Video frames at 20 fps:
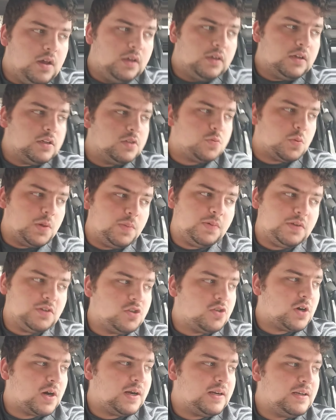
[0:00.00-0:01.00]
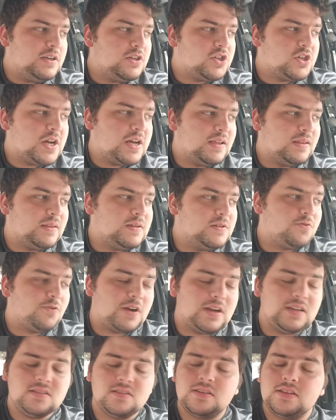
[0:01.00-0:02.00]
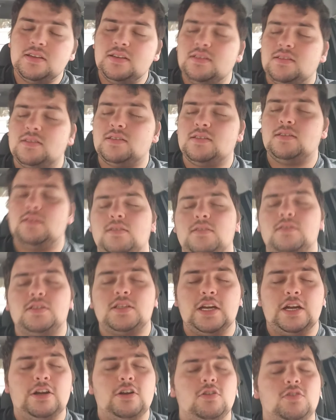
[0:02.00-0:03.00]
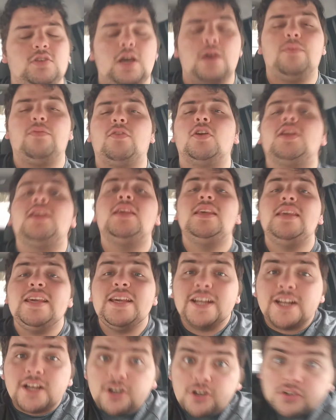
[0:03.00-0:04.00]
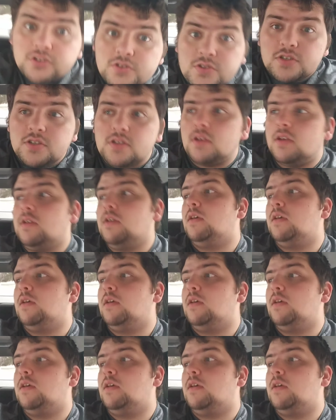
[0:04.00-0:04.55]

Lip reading: Because we've been trying to shake this racist stereotype for years.